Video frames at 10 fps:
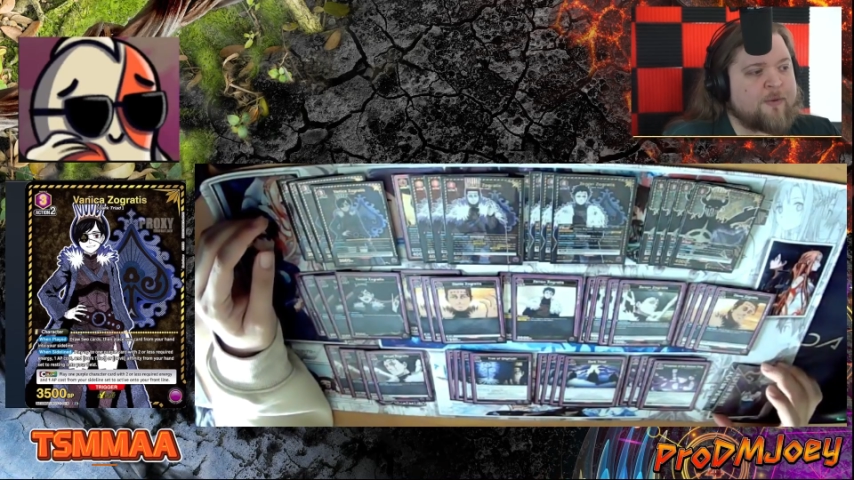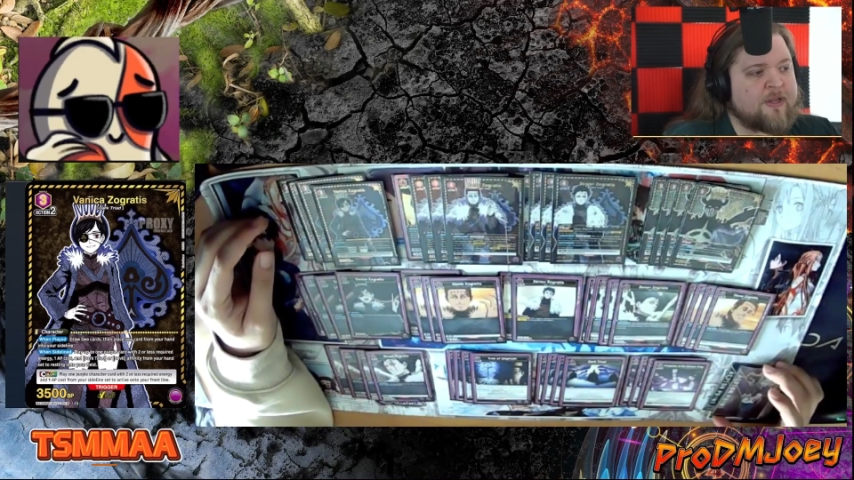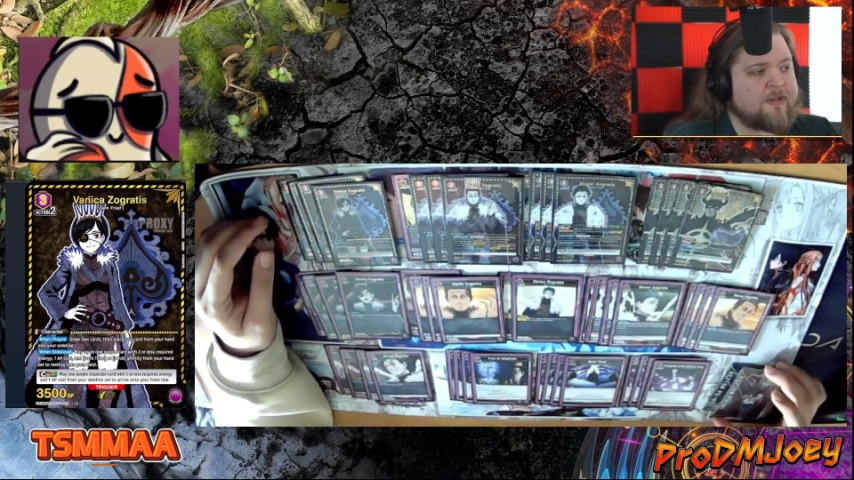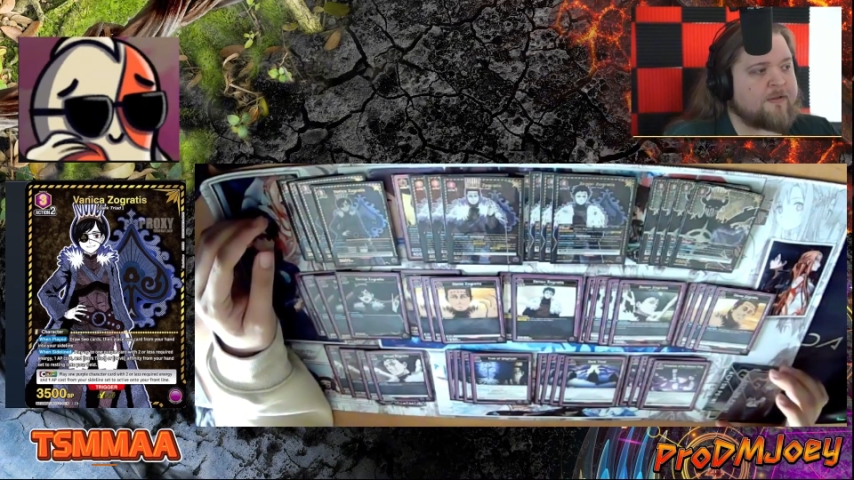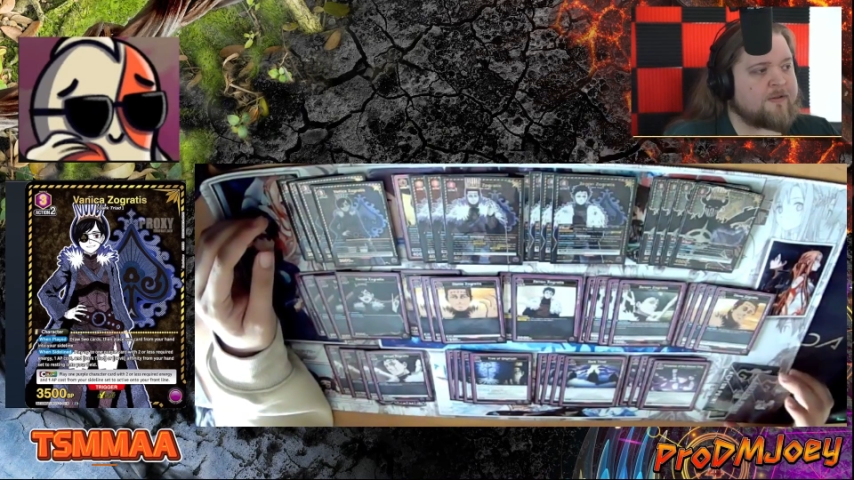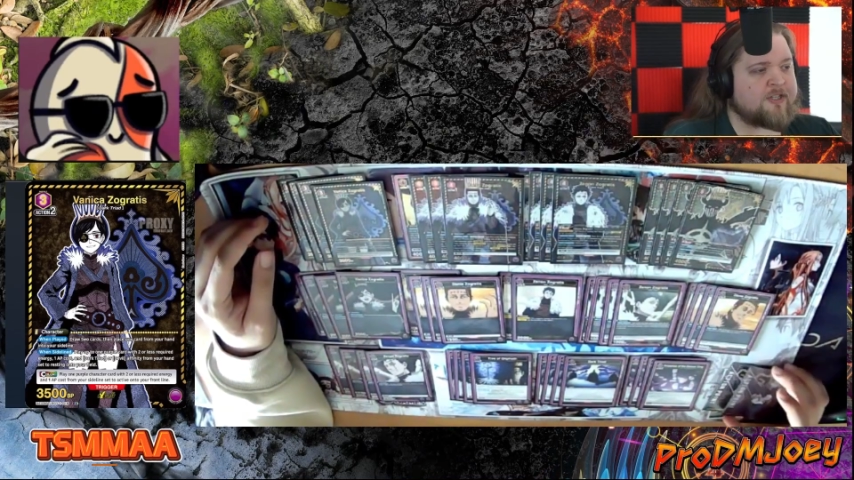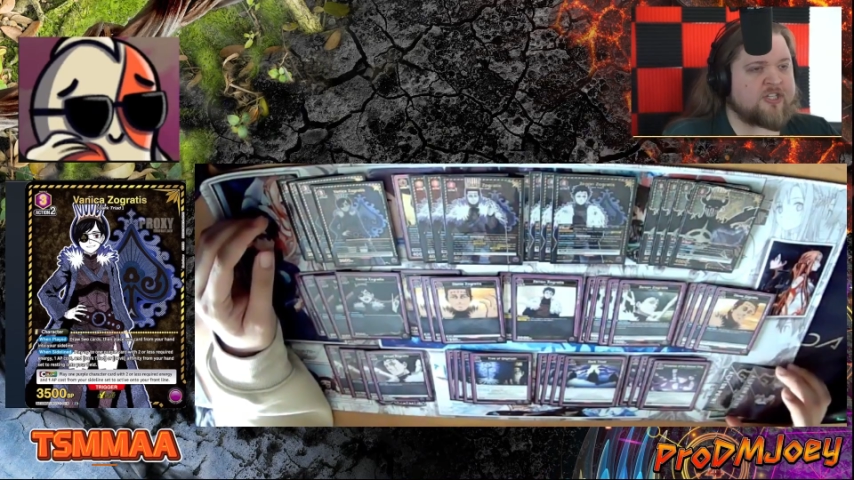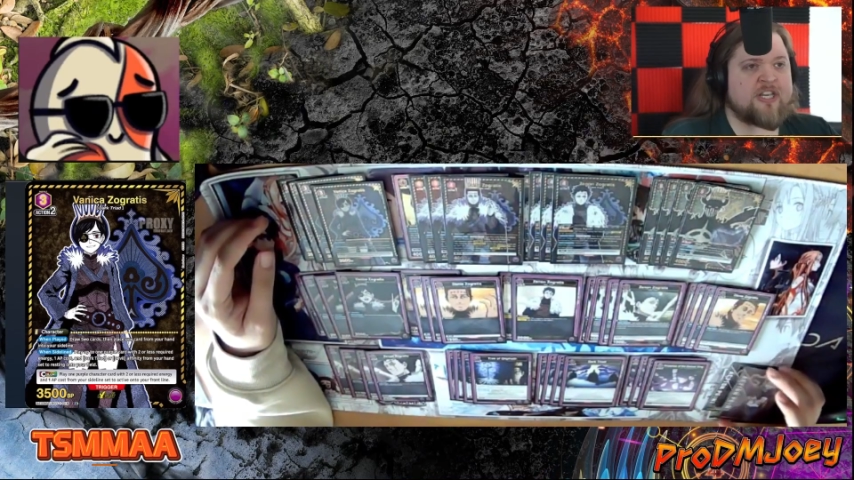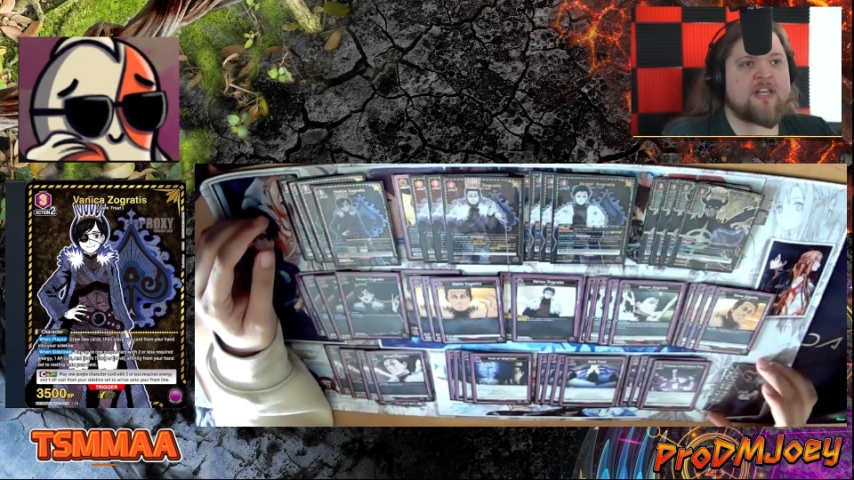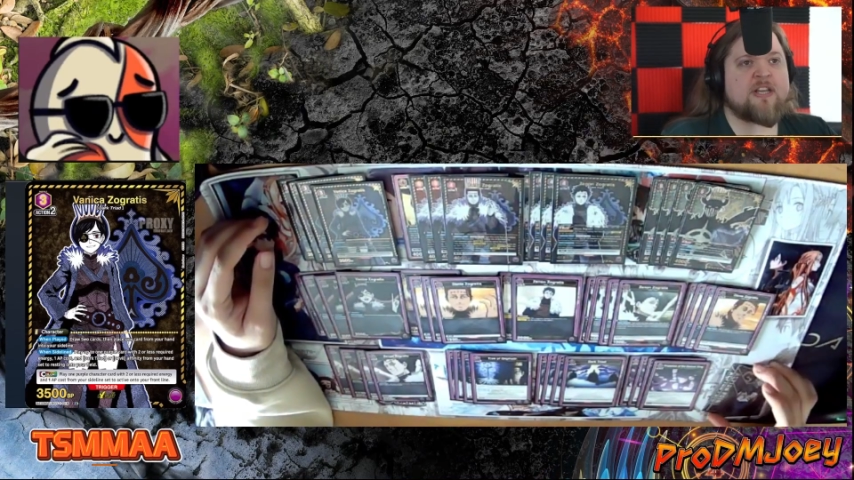we
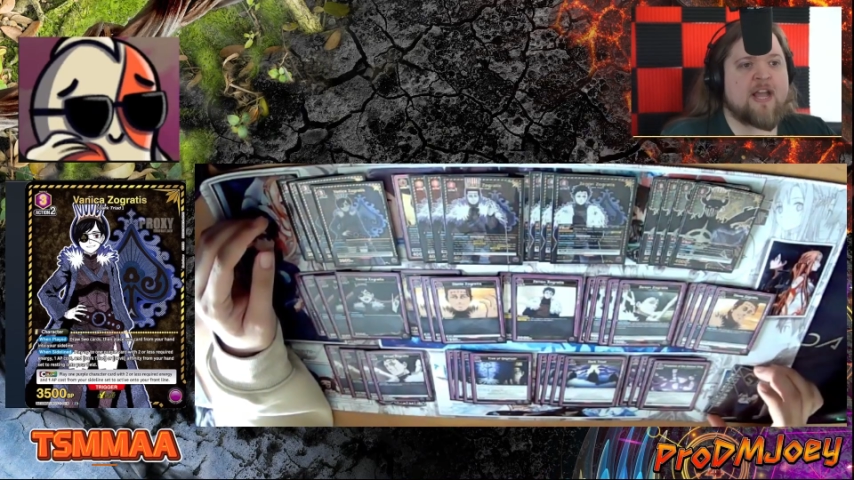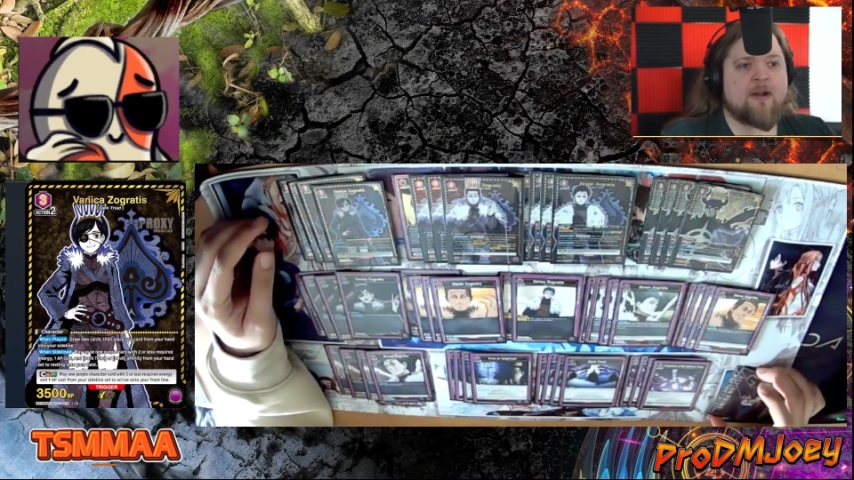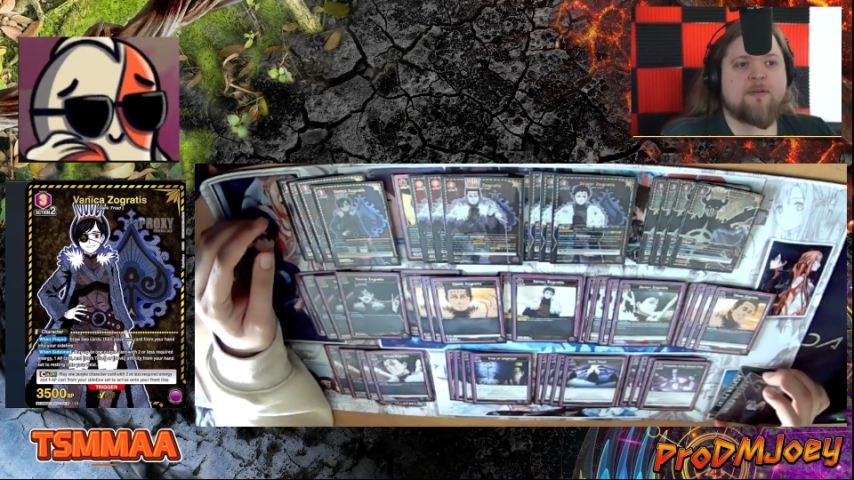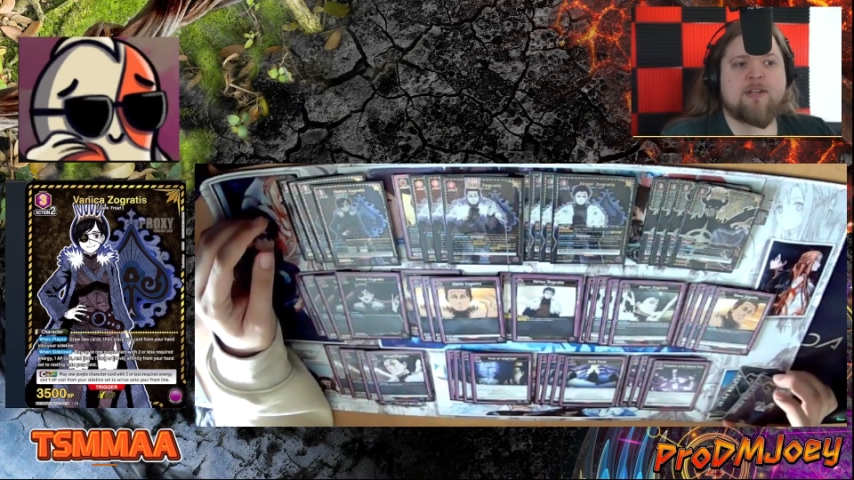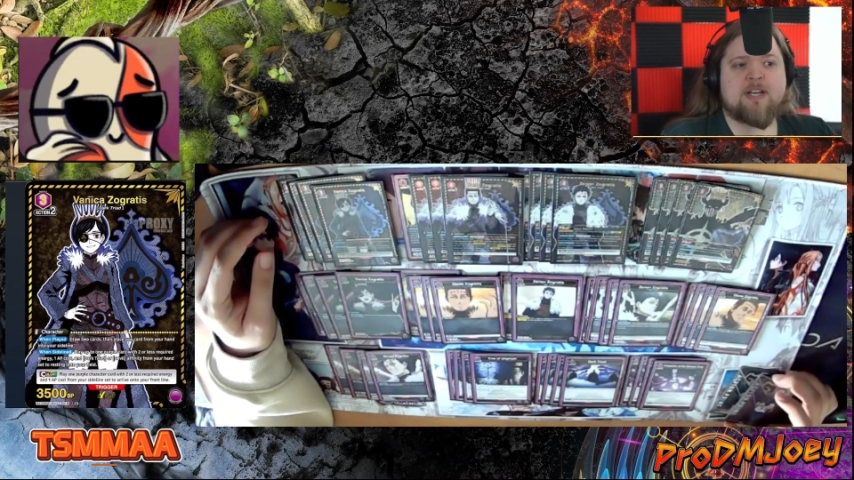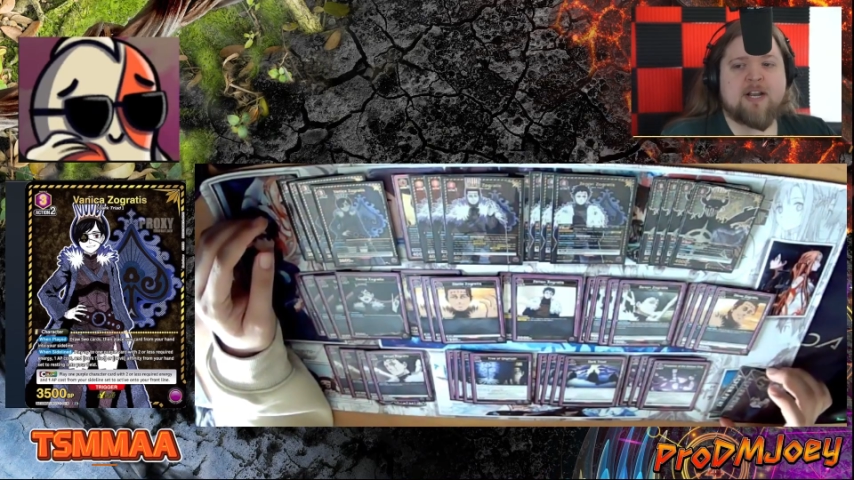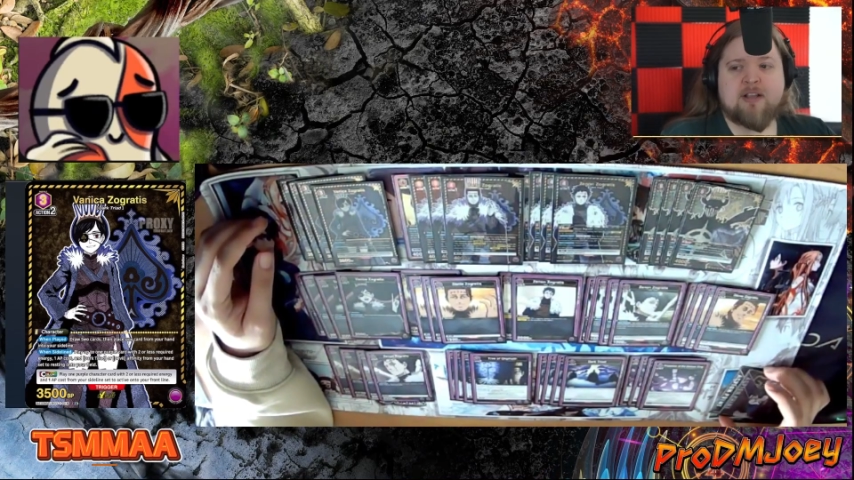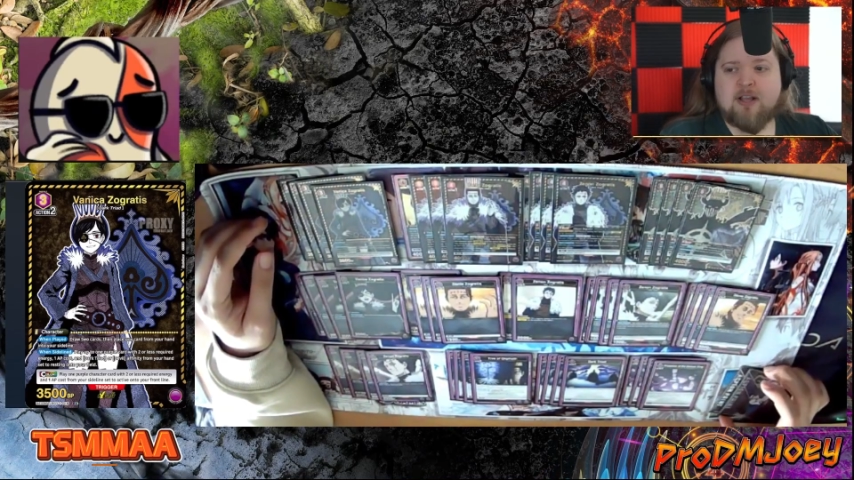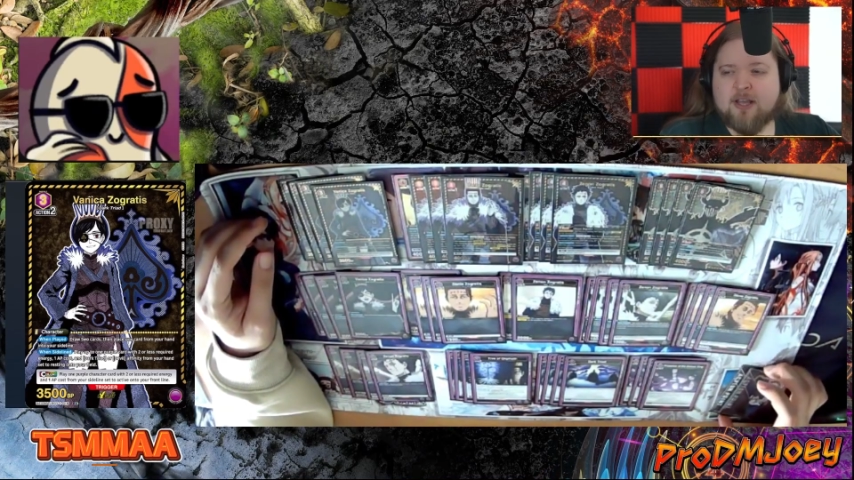see how the deck